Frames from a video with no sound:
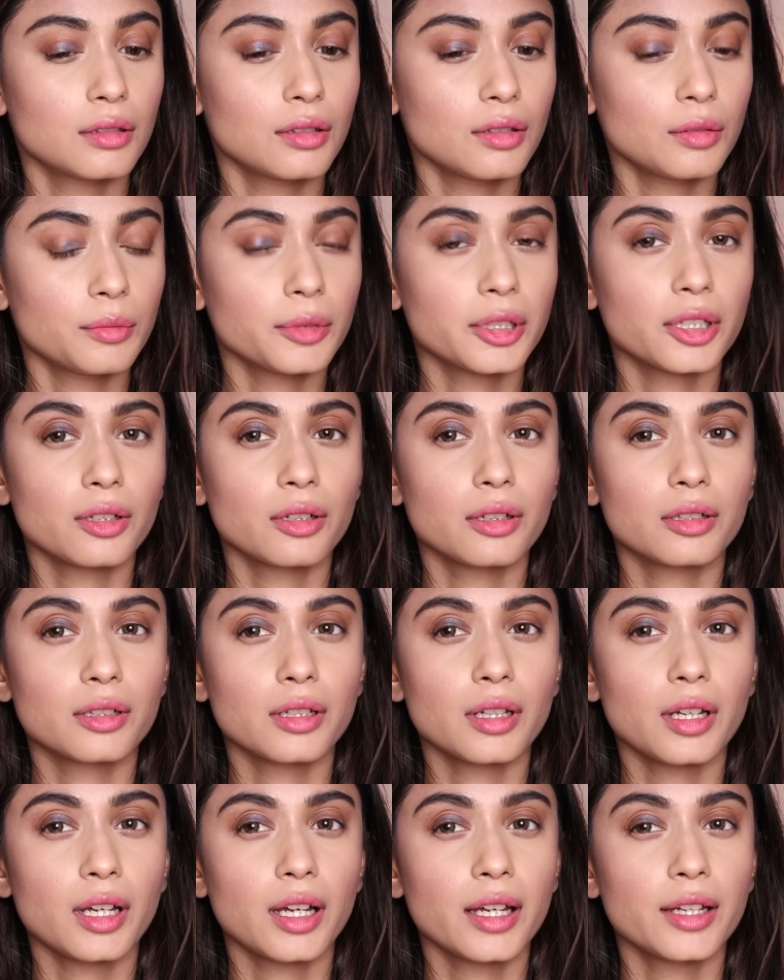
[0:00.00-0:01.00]
Oh my
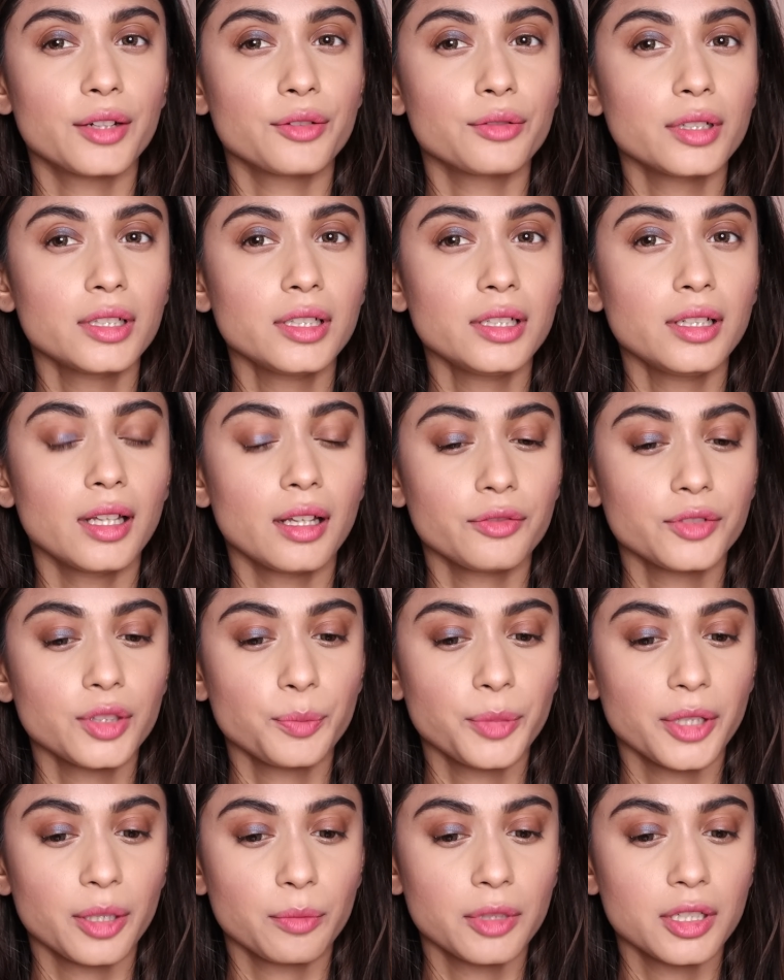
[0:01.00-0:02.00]
god, I really love
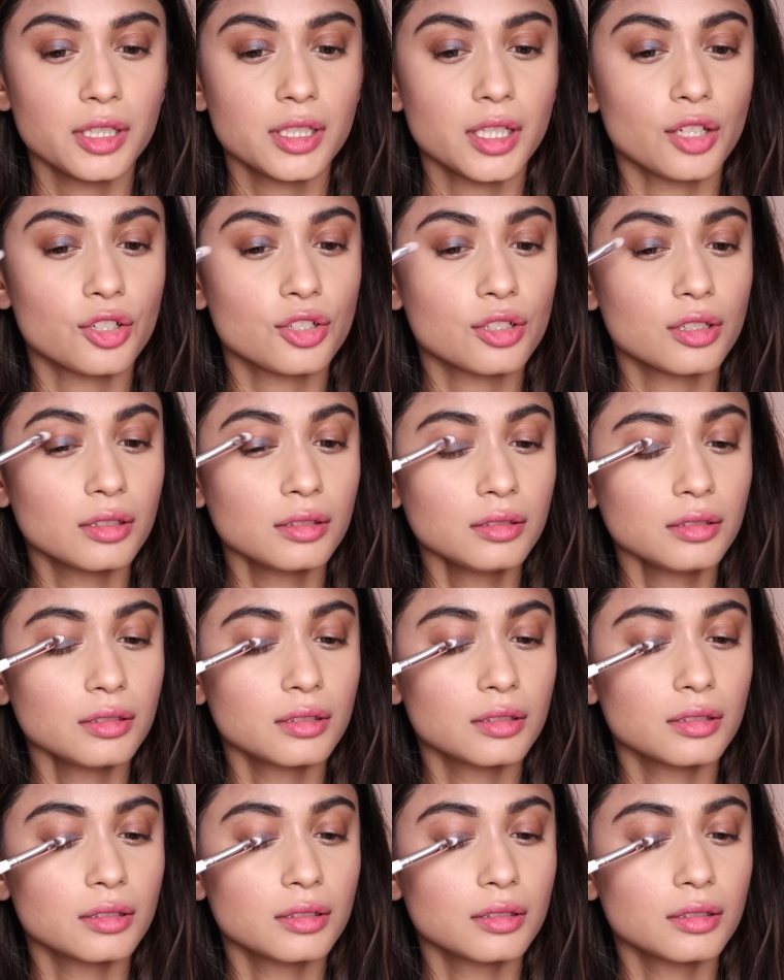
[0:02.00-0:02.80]
the pigmentation.